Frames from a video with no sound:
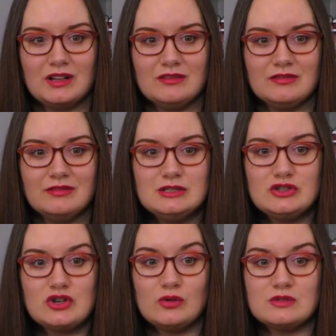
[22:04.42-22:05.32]
of
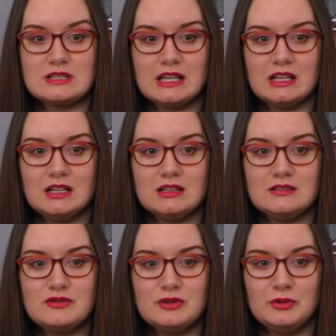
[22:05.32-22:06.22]
chosen
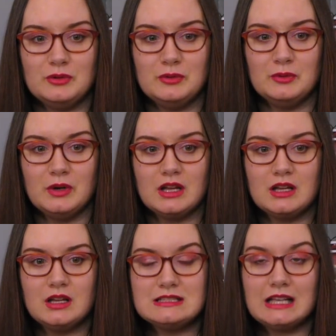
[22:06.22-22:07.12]
to
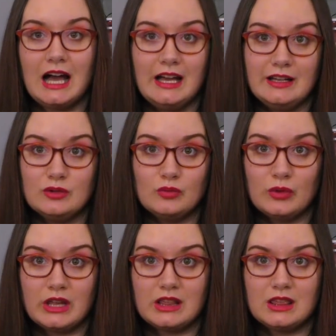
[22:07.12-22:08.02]
side
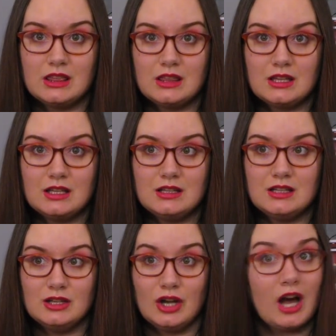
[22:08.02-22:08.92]
with
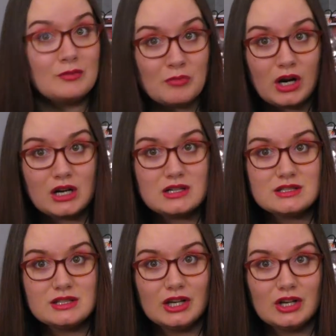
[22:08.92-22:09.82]
not
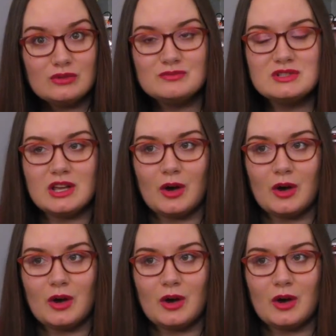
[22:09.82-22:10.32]
Mars, you know? So